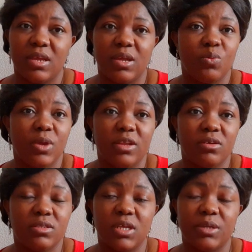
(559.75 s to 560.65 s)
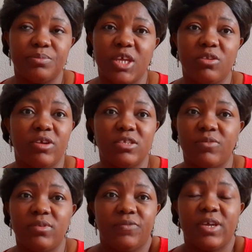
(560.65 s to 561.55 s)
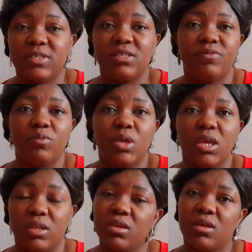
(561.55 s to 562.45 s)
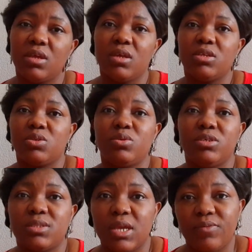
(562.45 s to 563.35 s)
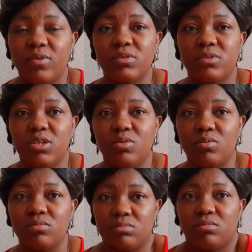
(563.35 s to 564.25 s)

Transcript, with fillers: and we are not um, ignorant of the devices of the wicked so it's time for us to you know